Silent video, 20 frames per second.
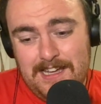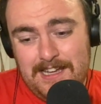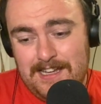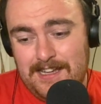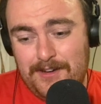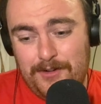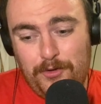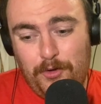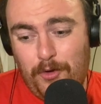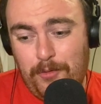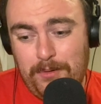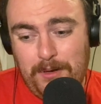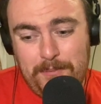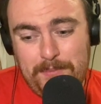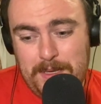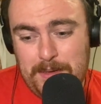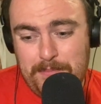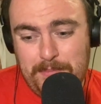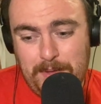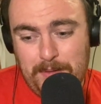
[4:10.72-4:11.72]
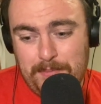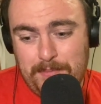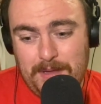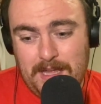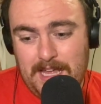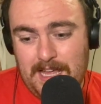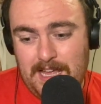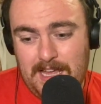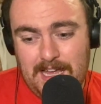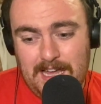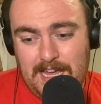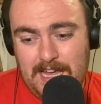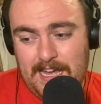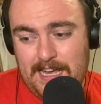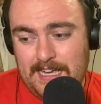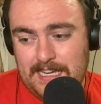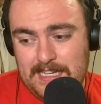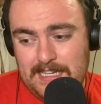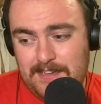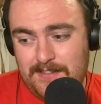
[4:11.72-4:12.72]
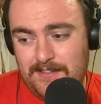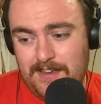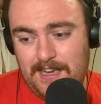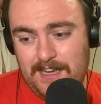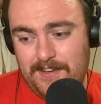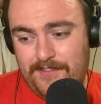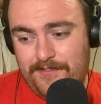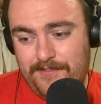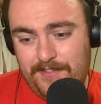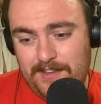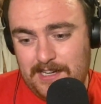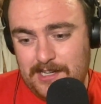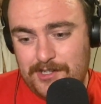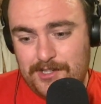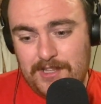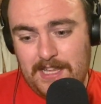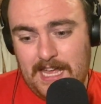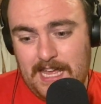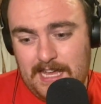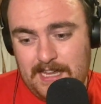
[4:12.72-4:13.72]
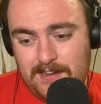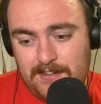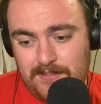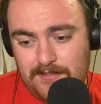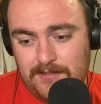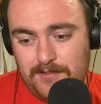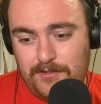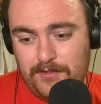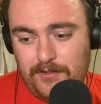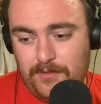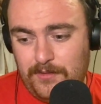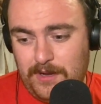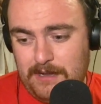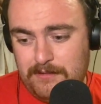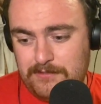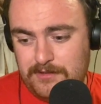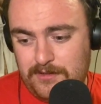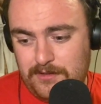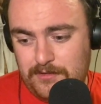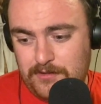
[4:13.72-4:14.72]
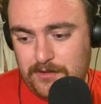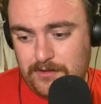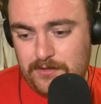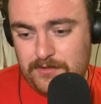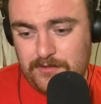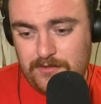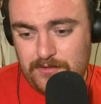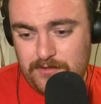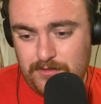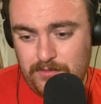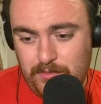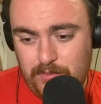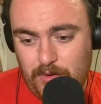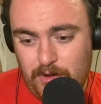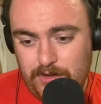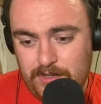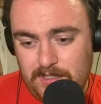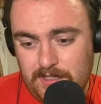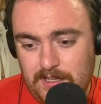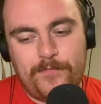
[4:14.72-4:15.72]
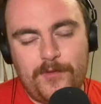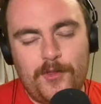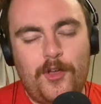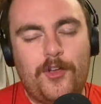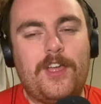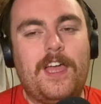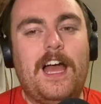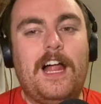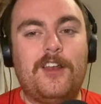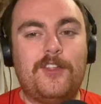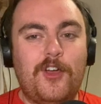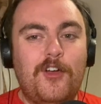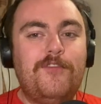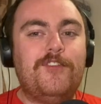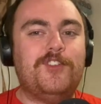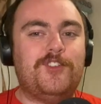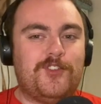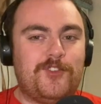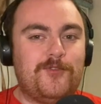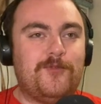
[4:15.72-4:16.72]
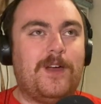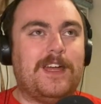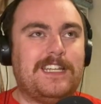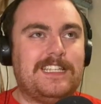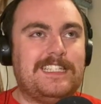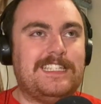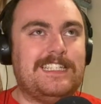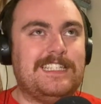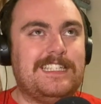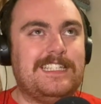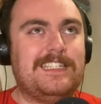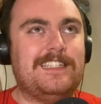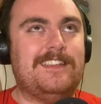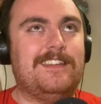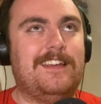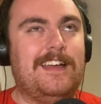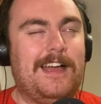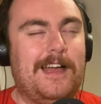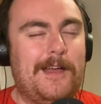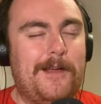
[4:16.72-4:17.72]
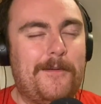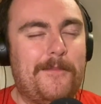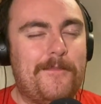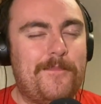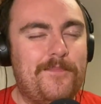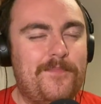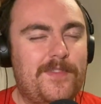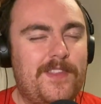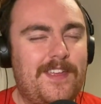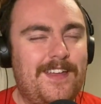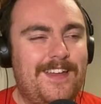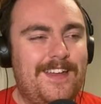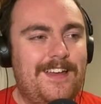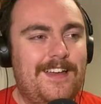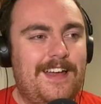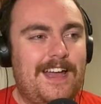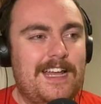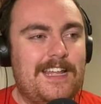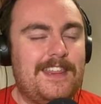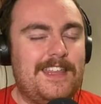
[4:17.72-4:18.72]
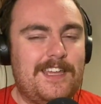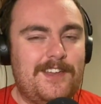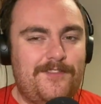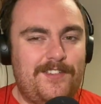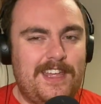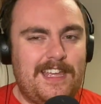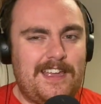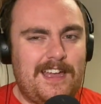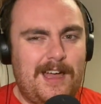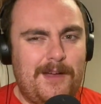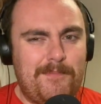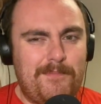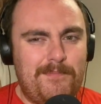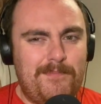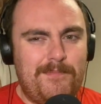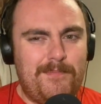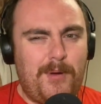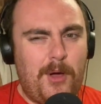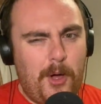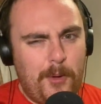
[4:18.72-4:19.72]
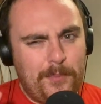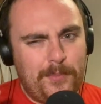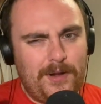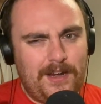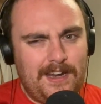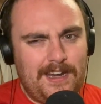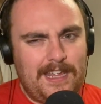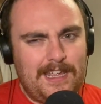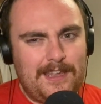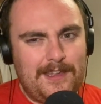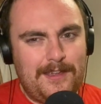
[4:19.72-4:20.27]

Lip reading: Normal People, but I finished that and thought that was a load of twaddle. Okay, I'll go for two answers. I can think of, like, a popular, like,